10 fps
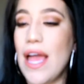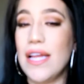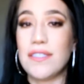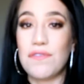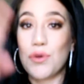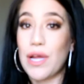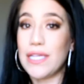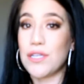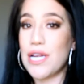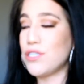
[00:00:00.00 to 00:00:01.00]
And if you
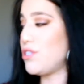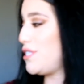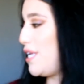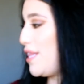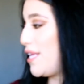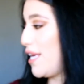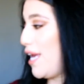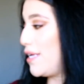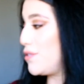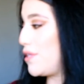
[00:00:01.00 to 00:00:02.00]
guys are interested, the
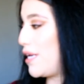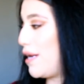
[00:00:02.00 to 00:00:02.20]
candle that